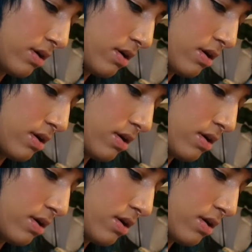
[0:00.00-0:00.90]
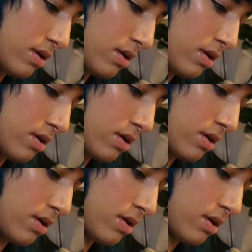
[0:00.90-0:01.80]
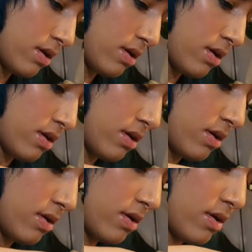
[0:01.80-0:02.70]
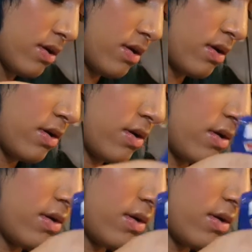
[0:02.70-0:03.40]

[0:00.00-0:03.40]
No one is speaking in this clip.